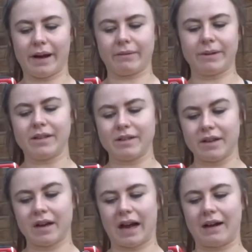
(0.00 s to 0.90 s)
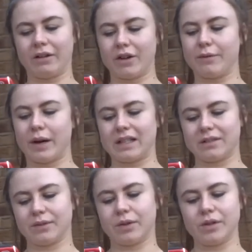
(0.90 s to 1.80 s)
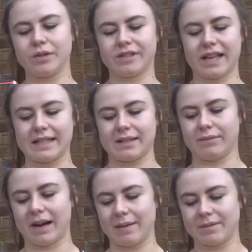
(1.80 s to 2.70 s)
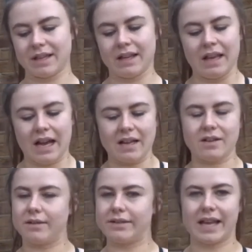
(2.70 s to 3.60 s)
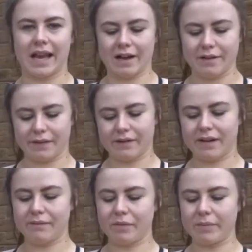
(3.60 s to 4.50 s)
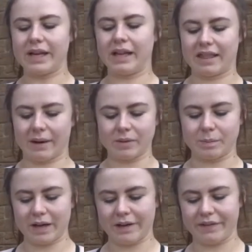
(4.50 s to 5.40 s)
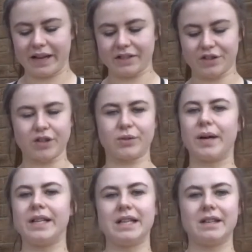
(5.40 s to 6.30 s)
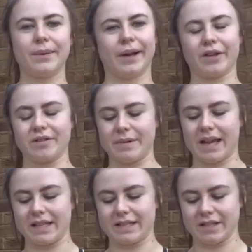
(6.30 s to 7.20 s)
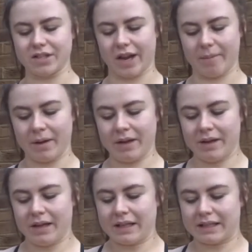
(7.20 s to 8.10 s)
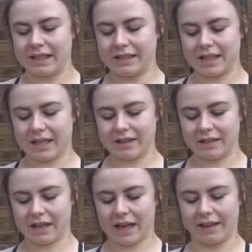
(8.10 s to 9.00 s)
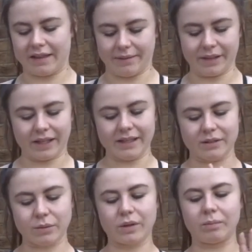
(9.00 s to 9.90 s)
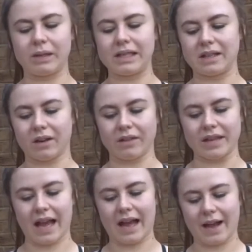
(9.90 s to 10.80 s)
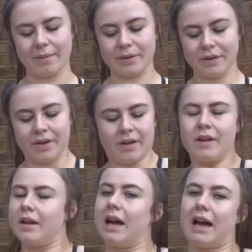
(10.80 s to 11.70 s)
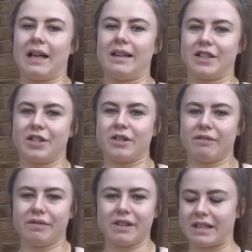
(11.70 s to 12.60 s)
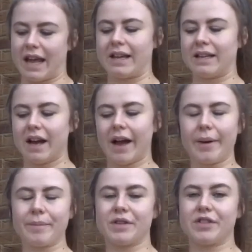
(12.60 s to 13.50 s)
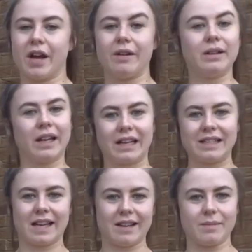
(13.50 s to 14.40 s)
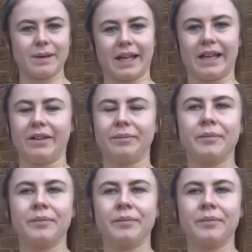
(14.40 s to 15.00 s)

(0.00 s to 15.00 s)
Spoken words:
long you've worked for, your sets and reps, and you can say how you found it. And for me, that was perfect, just what I needed when I couldn't make it to the gym. Click done and there we are, it's all completed on the app and that's you done for the day. So like I said at the beginning,